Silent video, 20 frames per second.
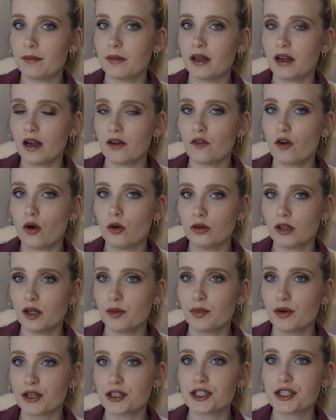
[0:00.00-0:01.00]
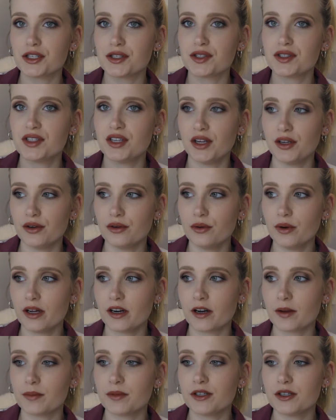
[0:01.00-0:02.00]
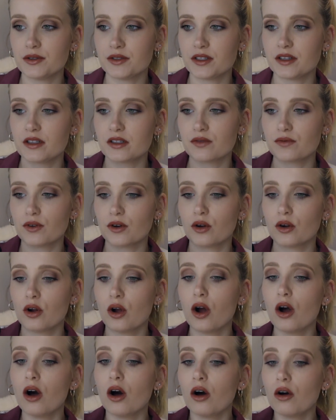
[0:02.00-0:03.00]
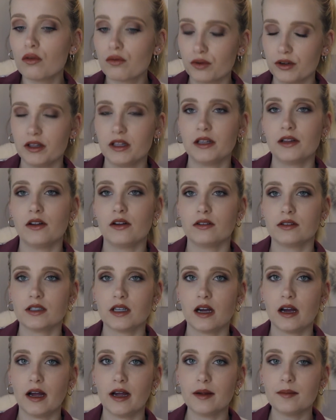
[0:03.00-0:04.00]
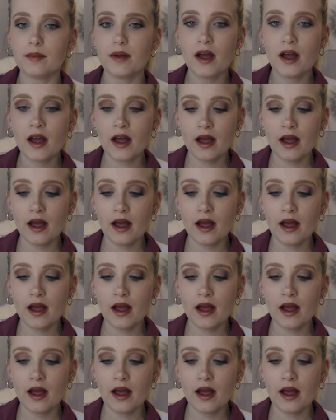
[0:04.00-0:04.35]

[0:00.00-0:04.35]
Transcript: Like I've only purchased 2 and I've been using this for a really long time.